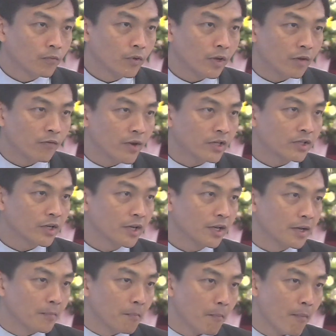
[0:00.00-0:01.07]

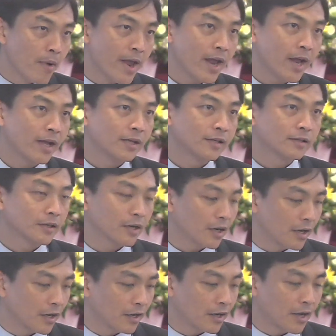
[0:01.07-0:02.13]
eventually makes
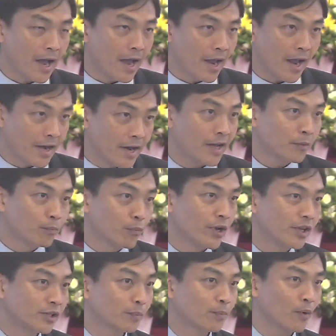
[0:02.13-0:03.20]
uh, another
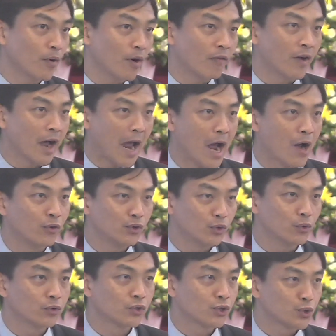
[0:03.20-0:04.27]
principle of how
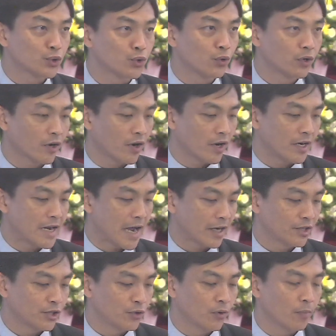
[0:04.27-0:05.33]
you should
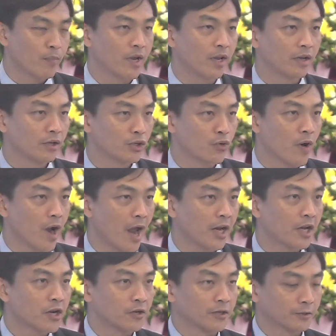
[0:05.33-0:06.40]
conduct your, your
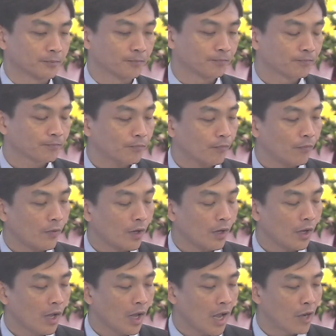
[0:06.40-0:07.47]
anger,
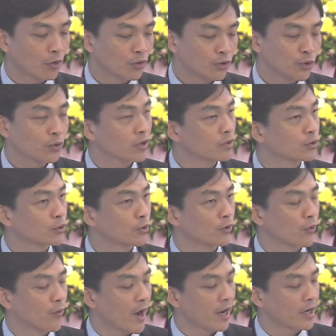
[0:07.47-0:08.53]
how you should control
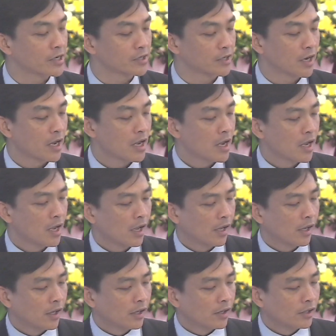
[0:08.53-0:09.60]
your anger.
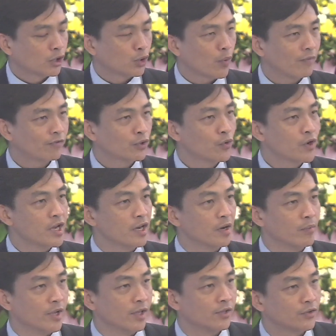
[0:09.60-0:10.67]
Swift to hear
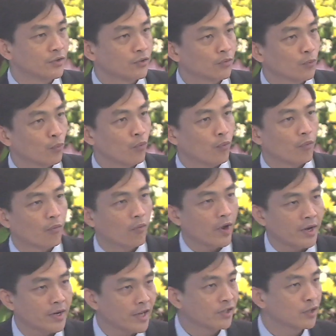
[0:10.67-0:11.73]
means
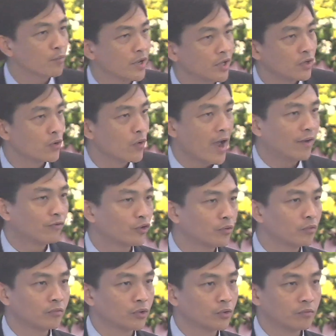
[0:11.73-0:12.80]
it doesn't mean you have to,
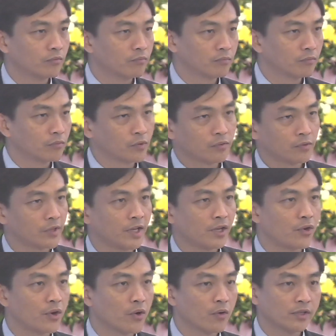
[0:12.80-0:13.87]
to stick
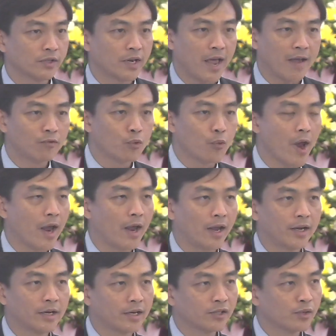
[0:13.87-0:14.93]
your nose everywhere.
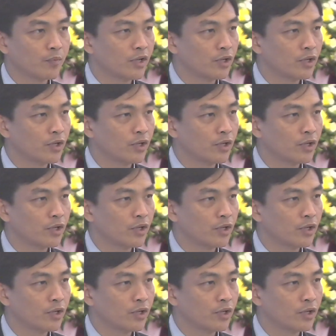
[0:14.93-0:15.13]
It doesn't mean